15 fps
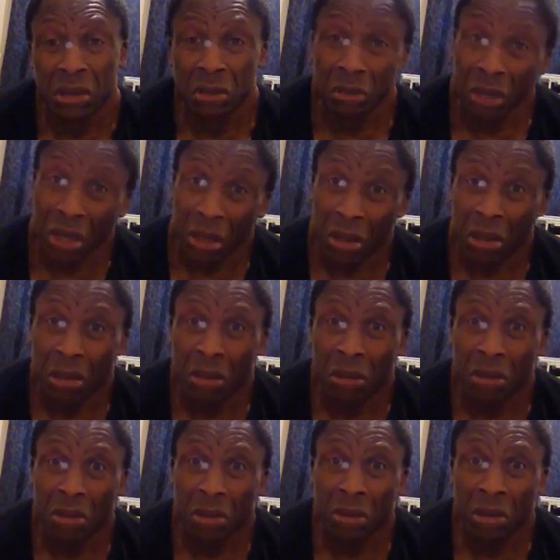well,
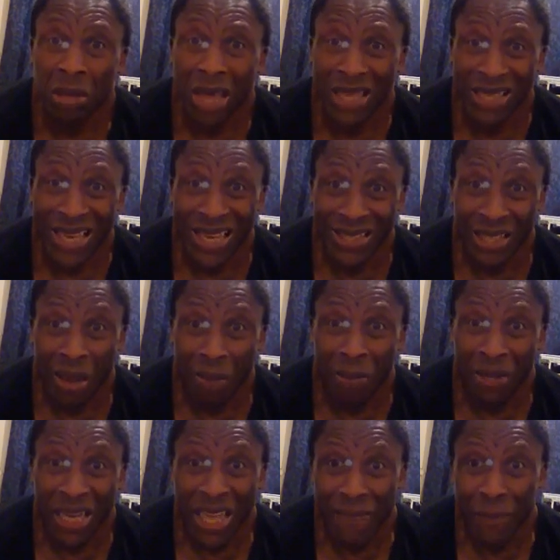it's eased up,
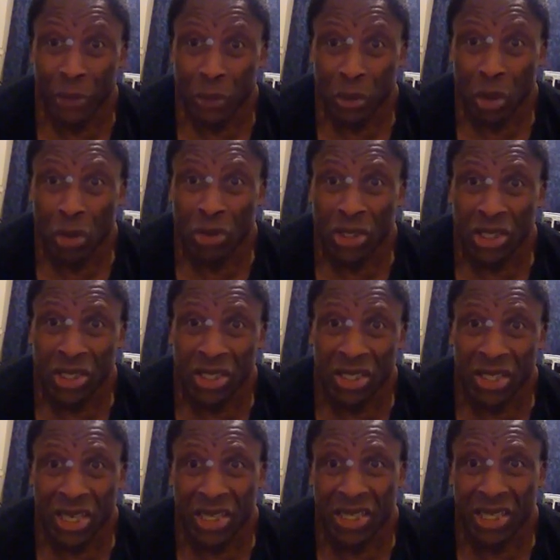believe it or not, since the
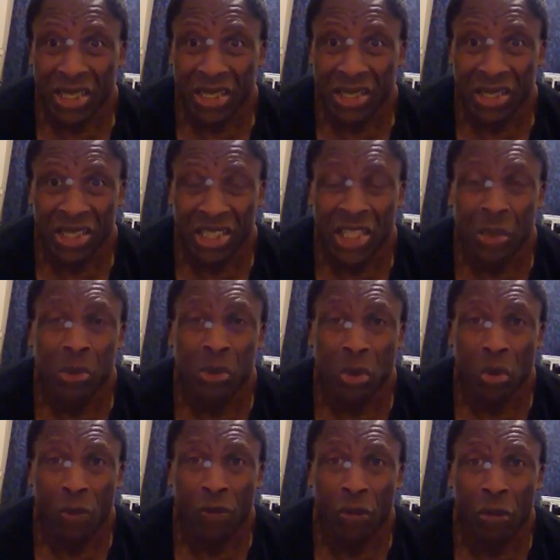60s. The 60s was
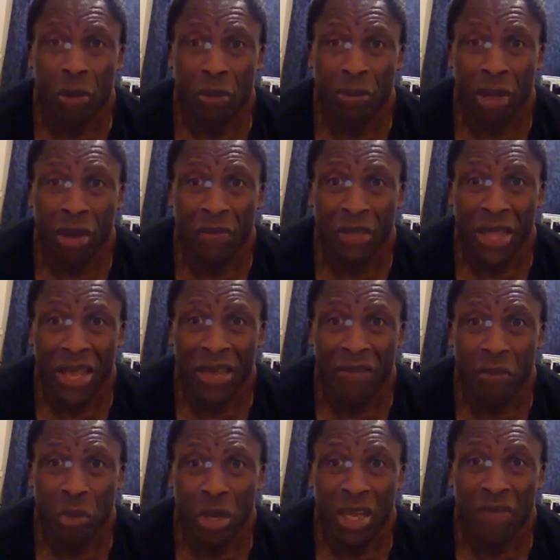awful over there,
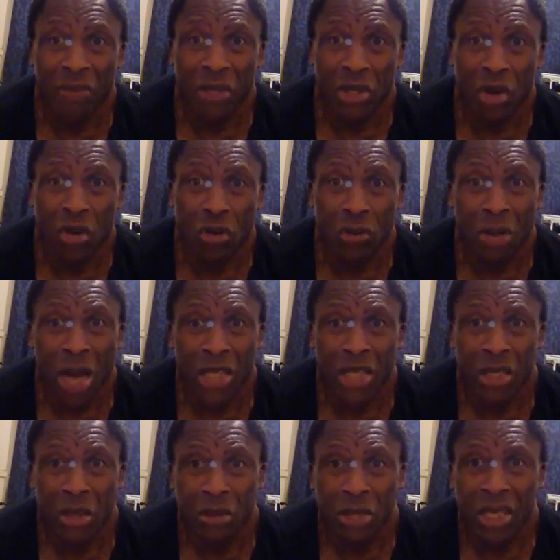from what I've been told.
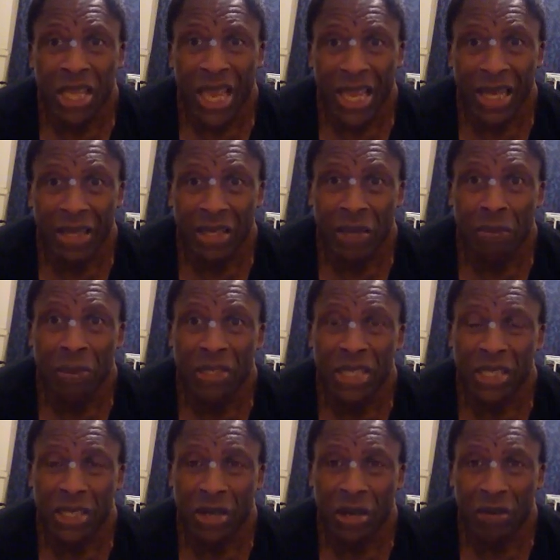Martin Luther King did
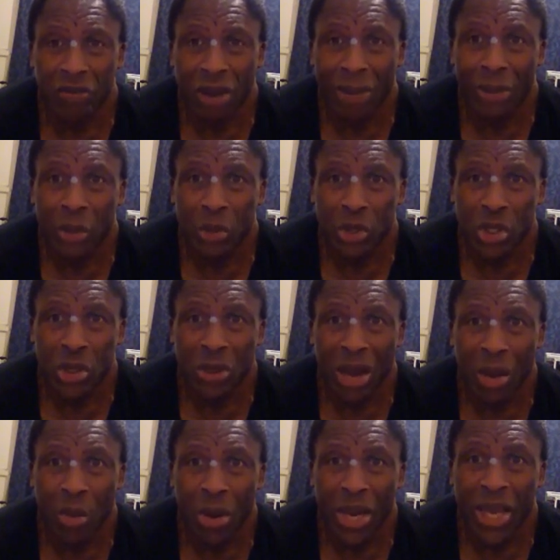predict a lot of rubbish was due
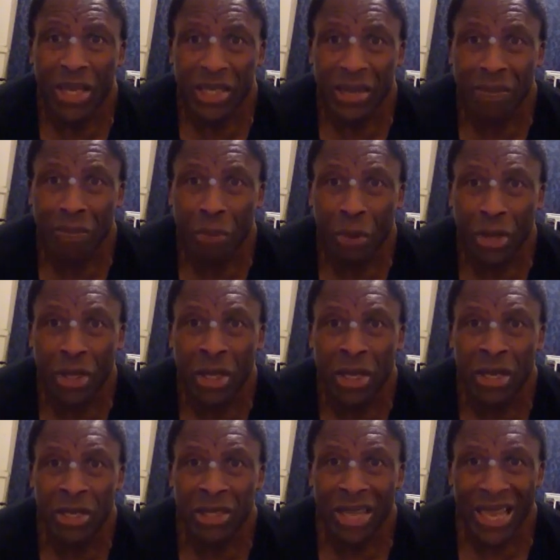our way at some point
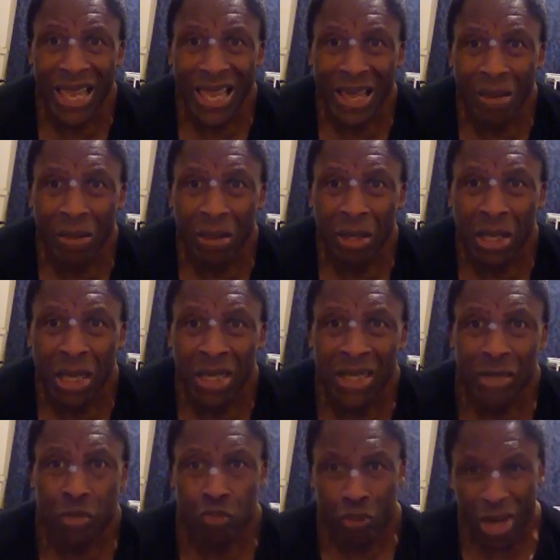to heal
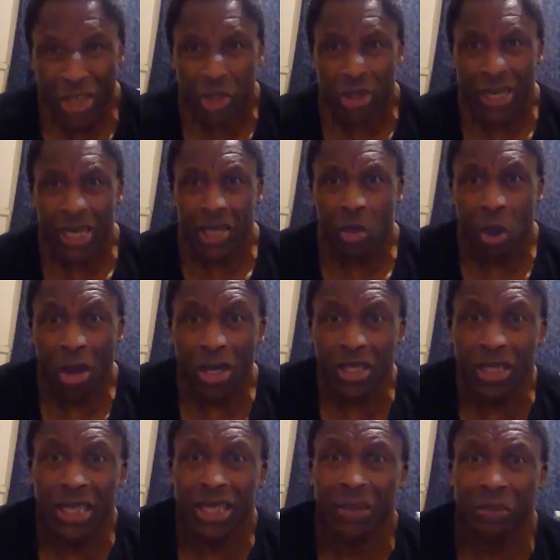this racial
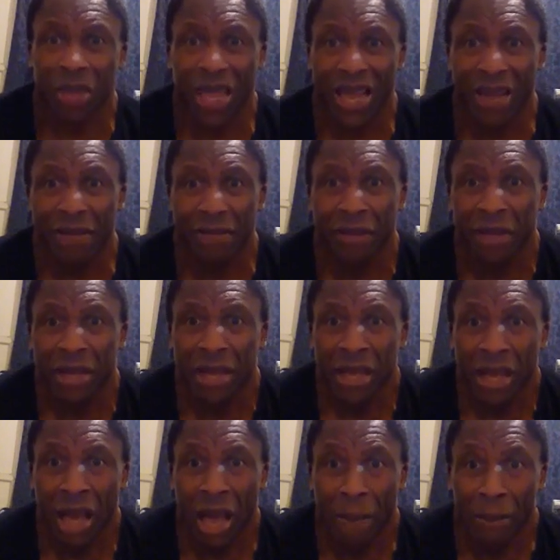inequality that we have
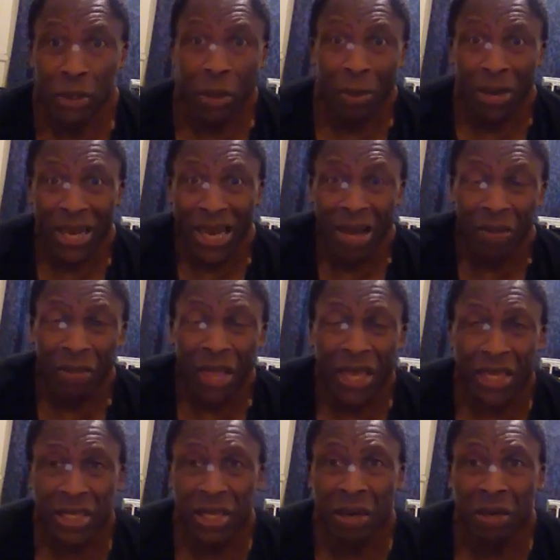predominantly out
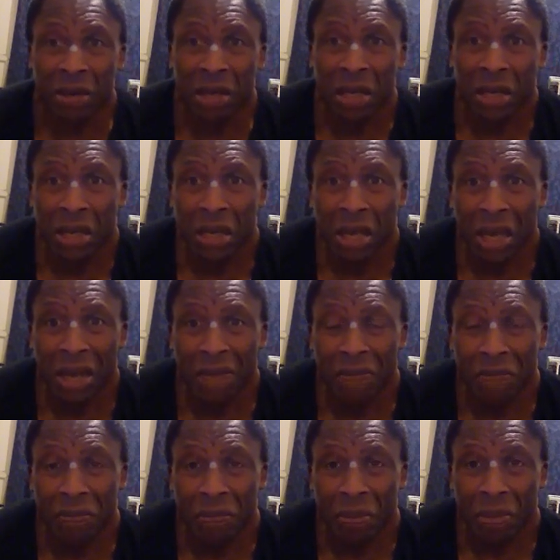there still.
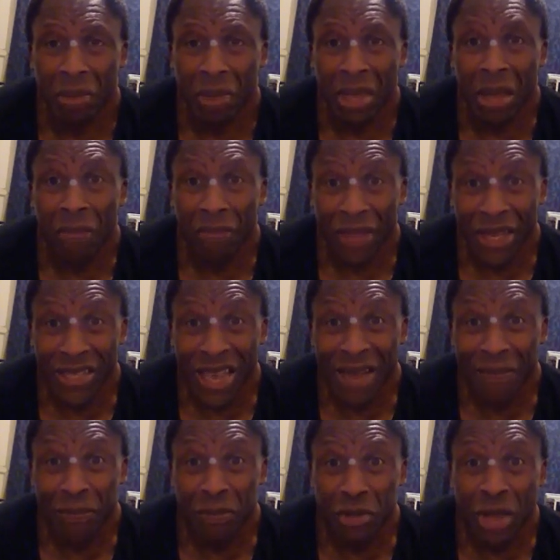Now, things
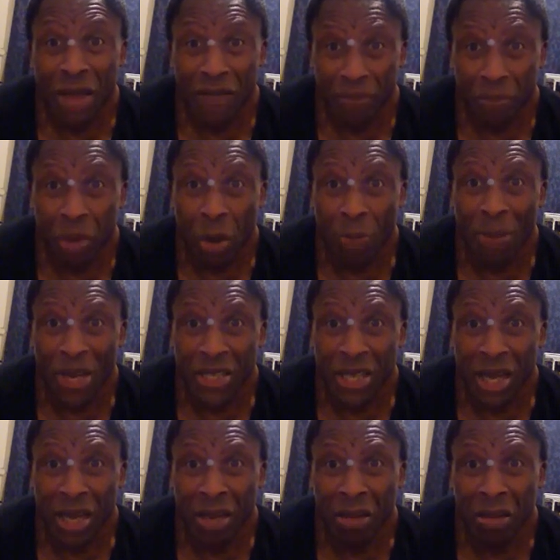have got
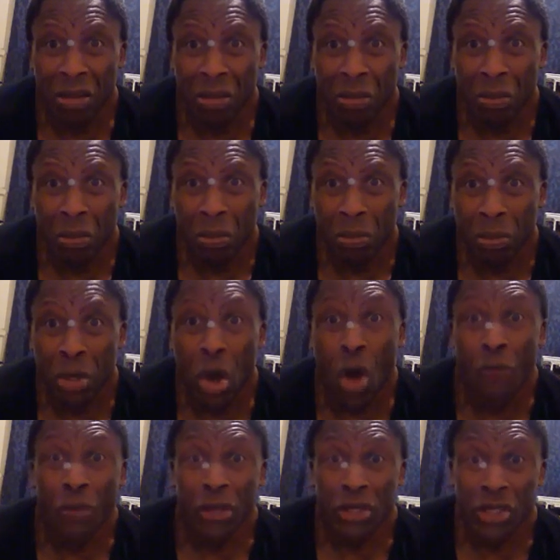better, but
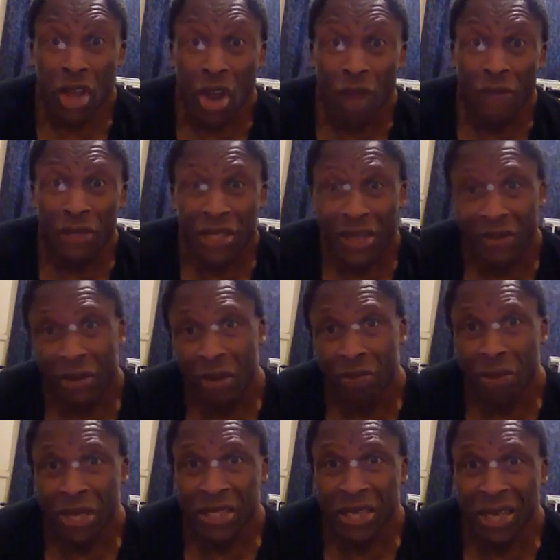on the surface they've
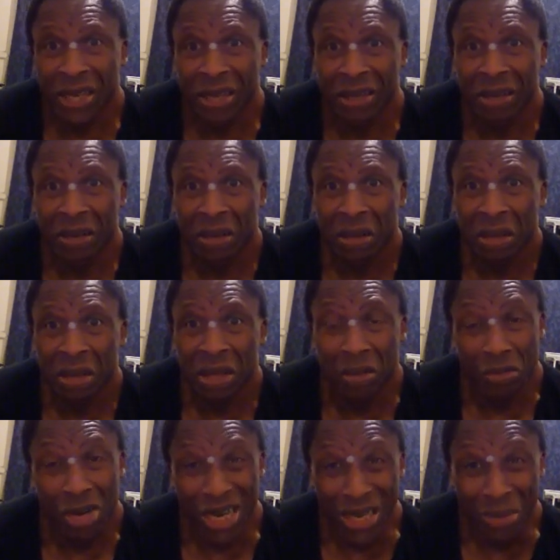got better. Now,
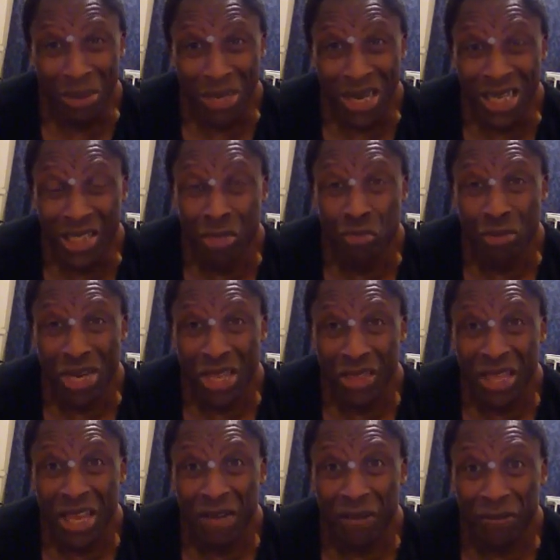really, we need to
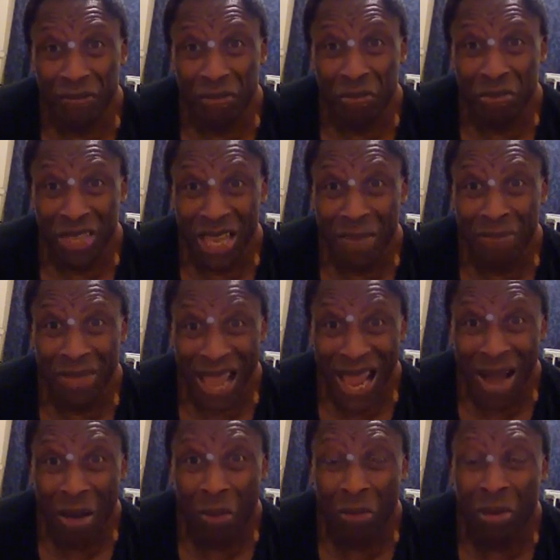rethink from deep
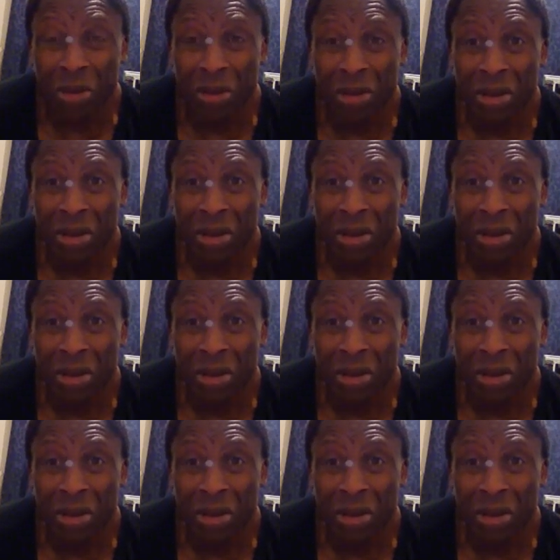down.